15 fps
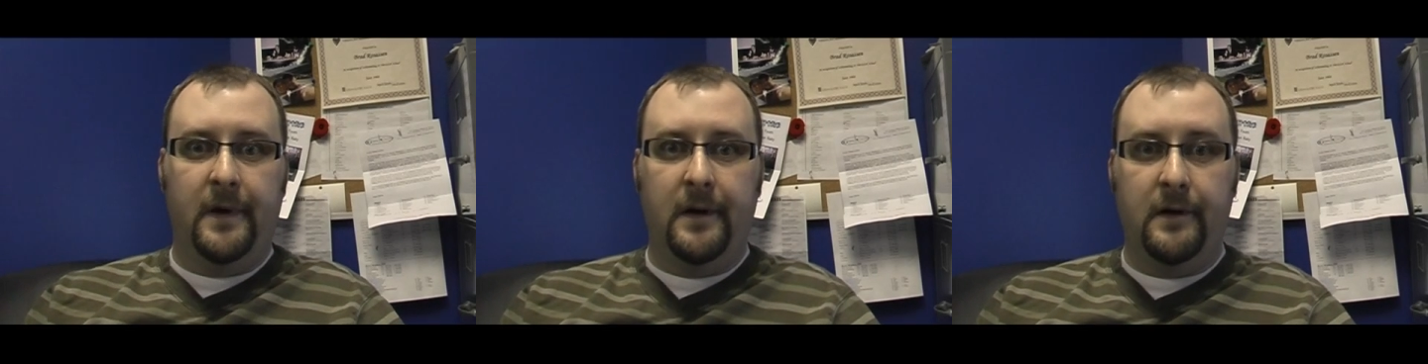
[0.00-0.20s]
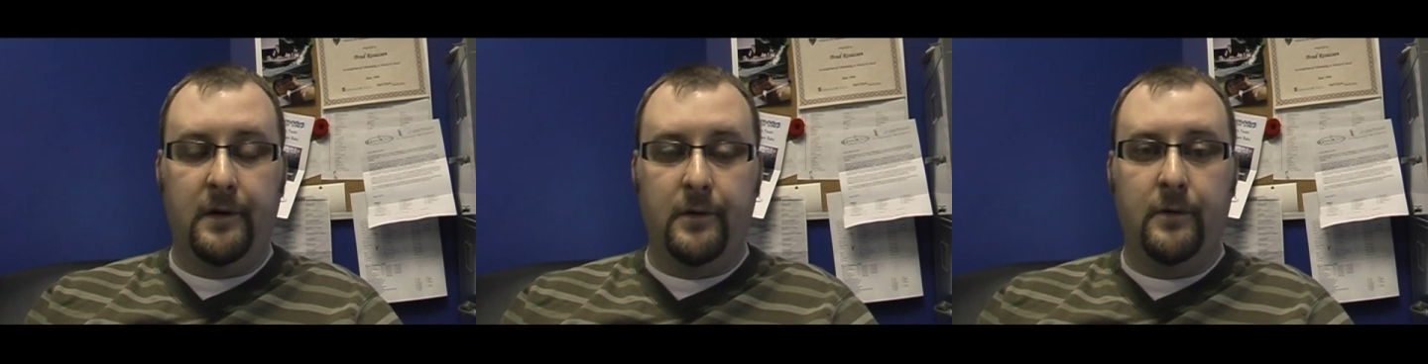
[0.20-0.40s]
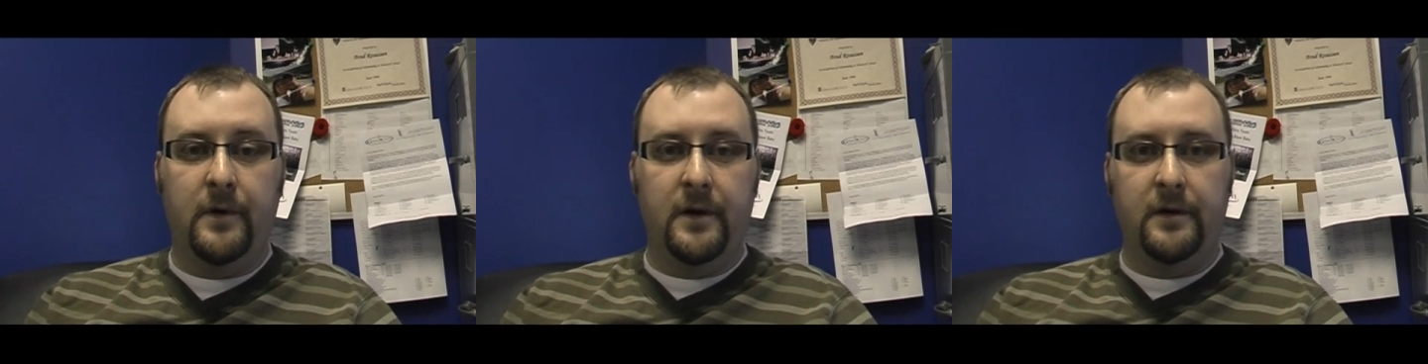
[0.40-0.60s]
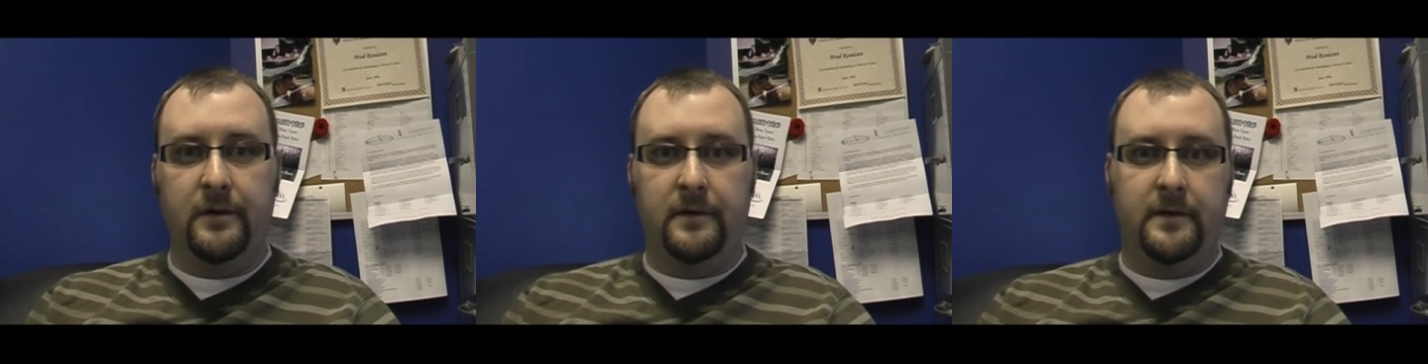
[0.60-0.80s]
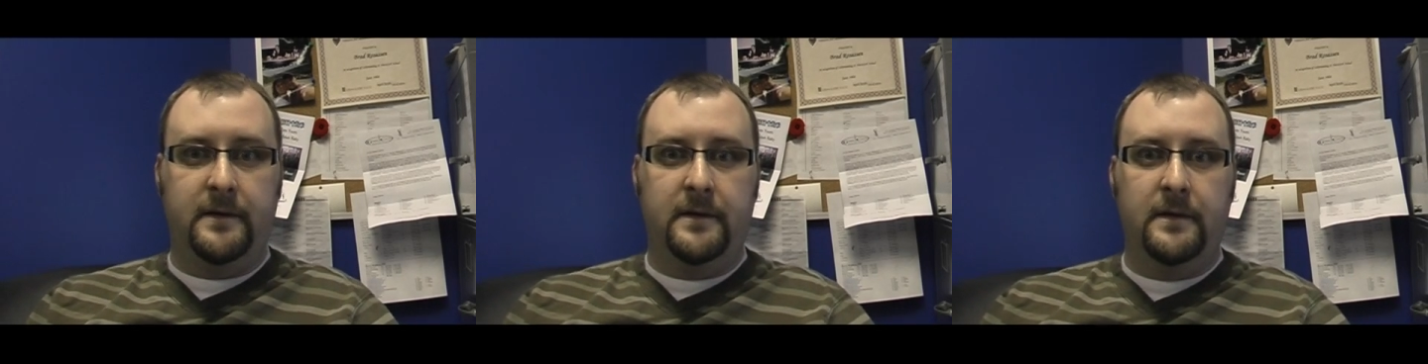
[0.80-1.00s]
who can
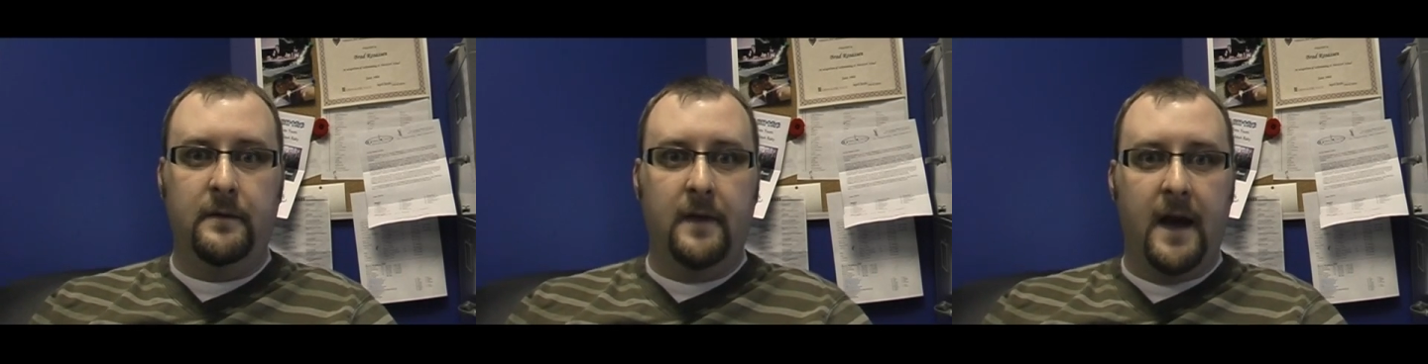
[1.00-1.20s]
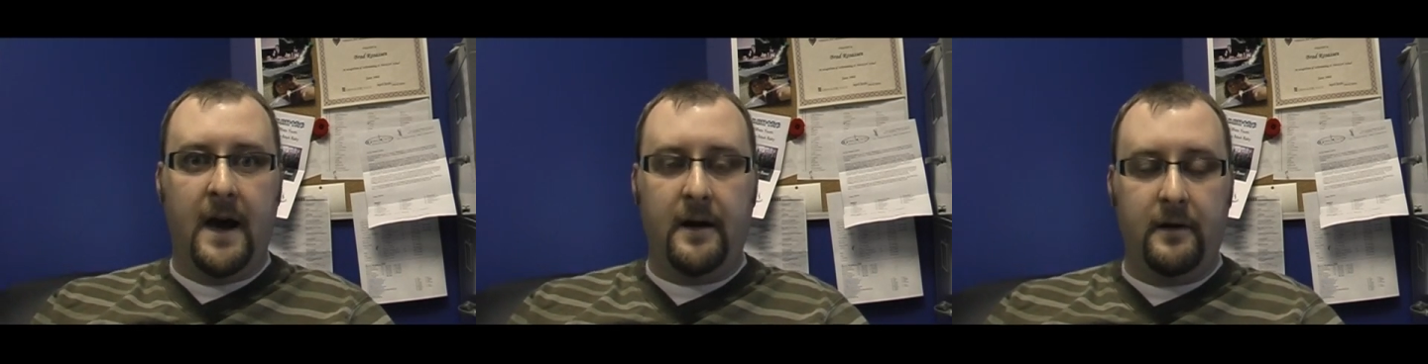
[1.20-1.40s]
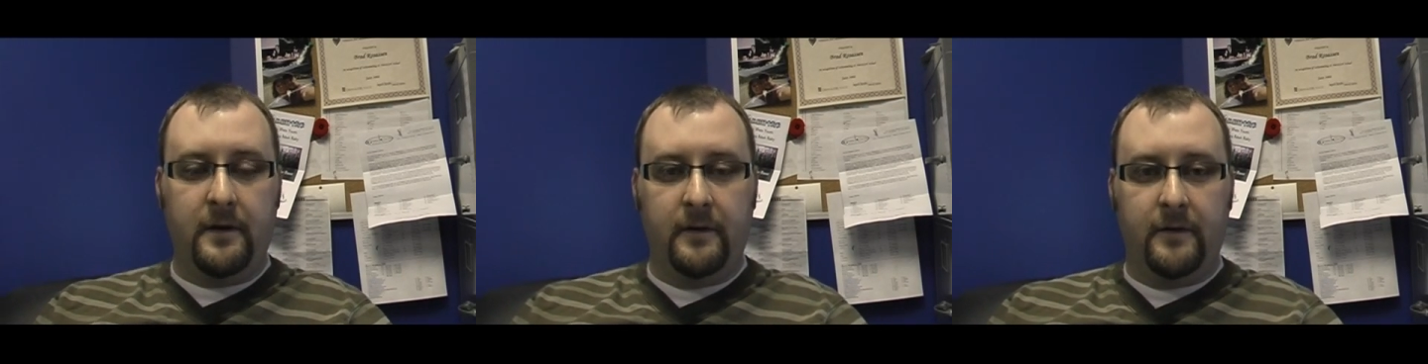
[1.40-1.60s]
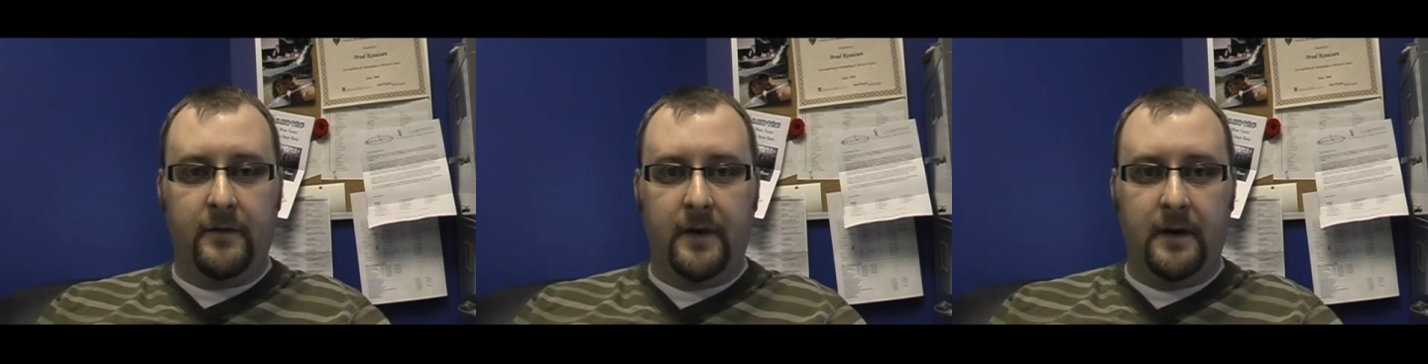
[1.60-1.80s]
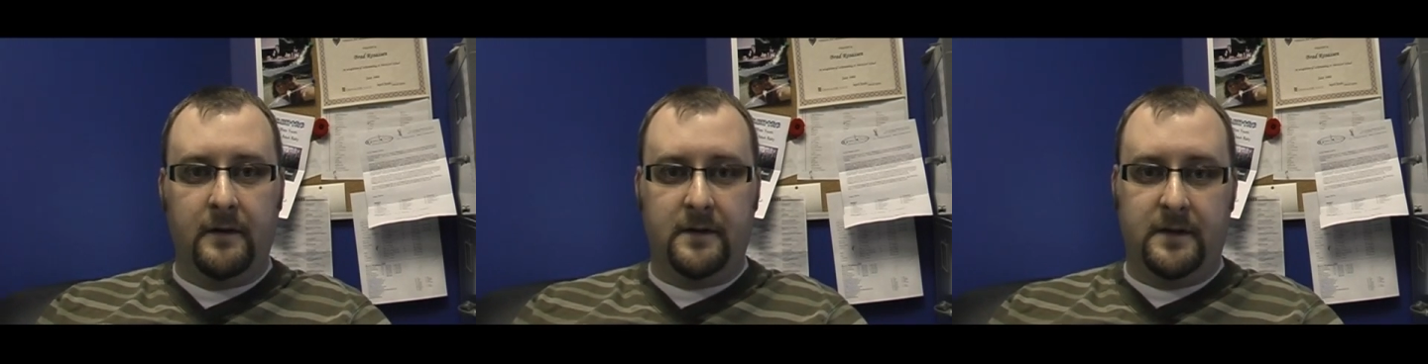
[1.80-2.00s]
do that on your
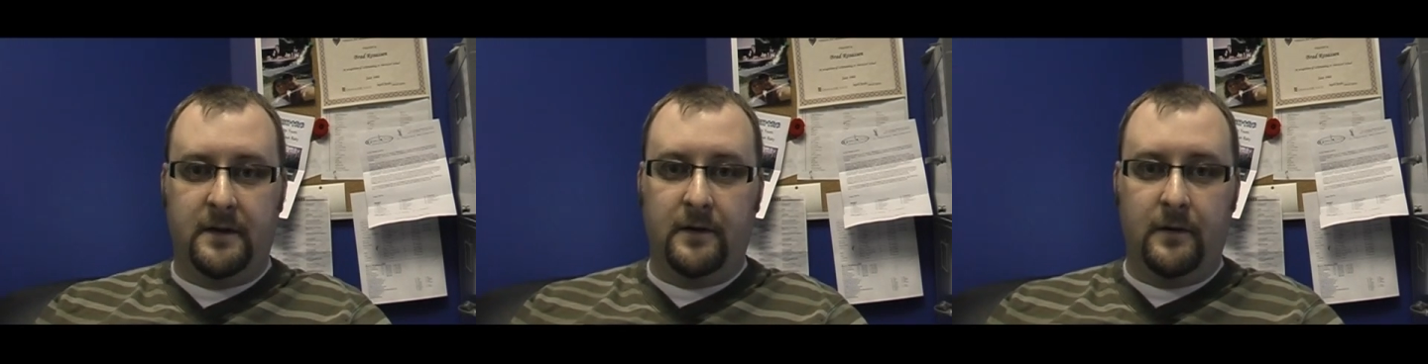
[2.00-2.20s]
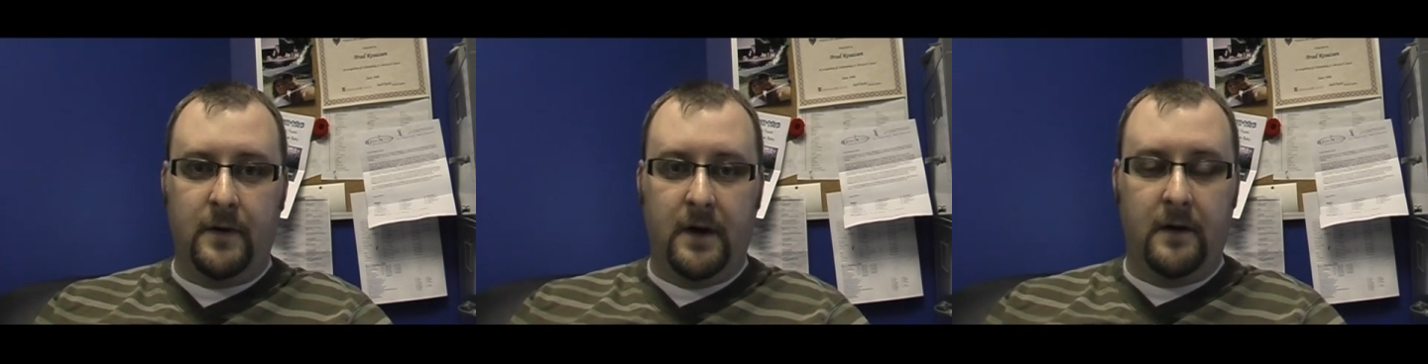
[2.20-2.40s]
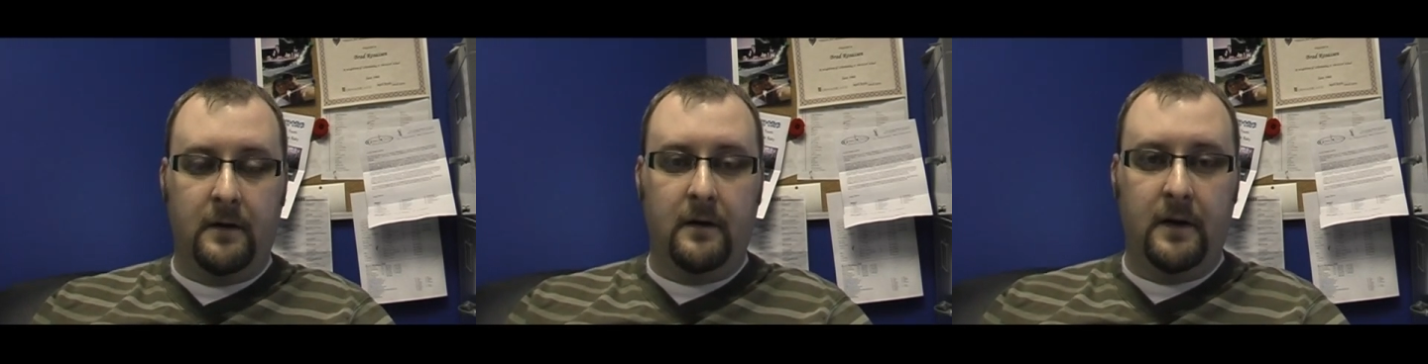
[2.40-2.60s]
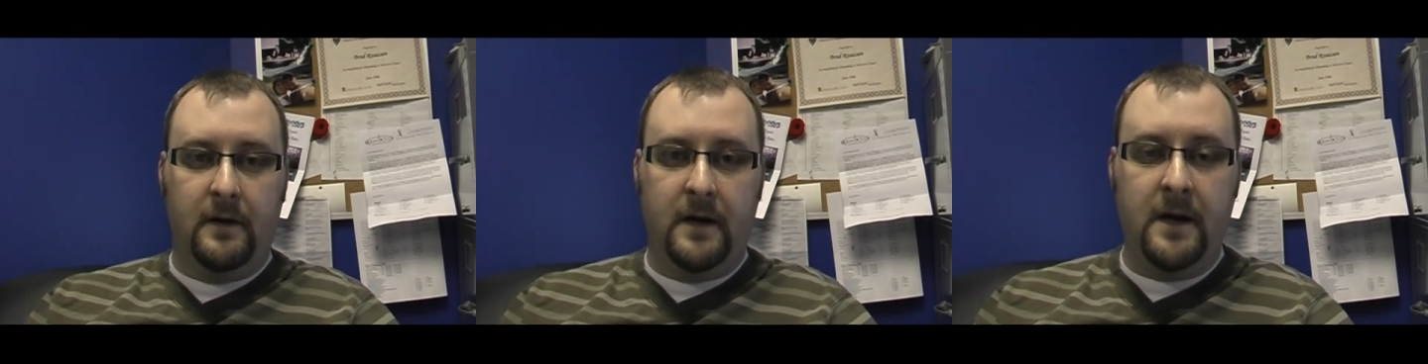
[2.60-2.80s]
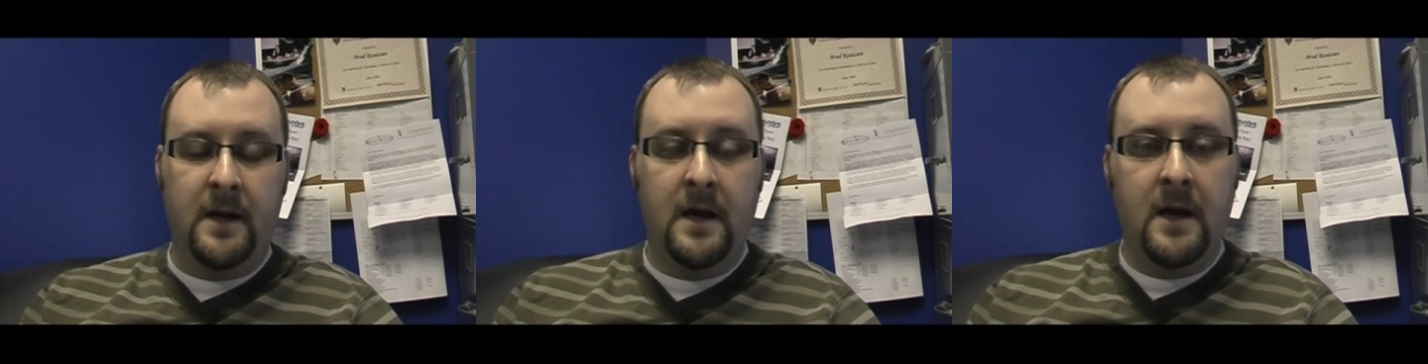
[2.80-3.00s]
fingers in a quick hurry,
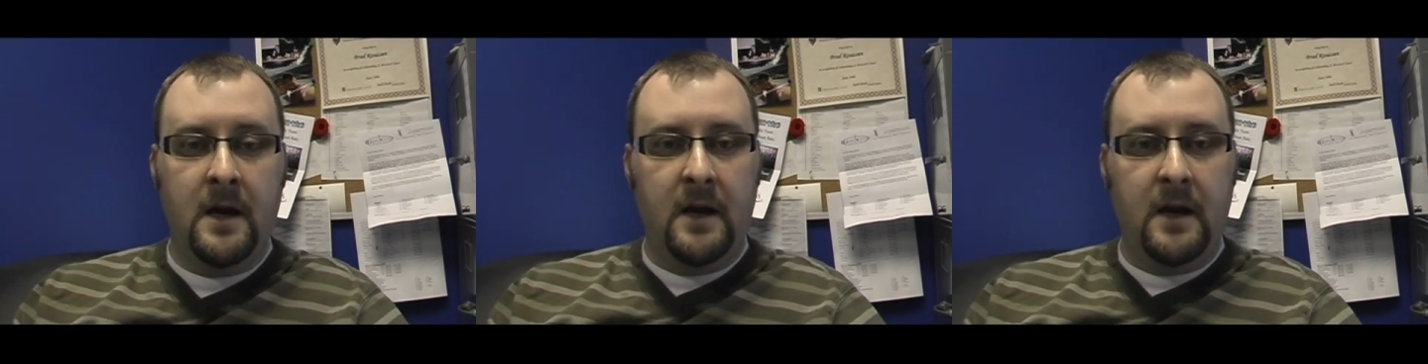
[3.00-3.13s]
right?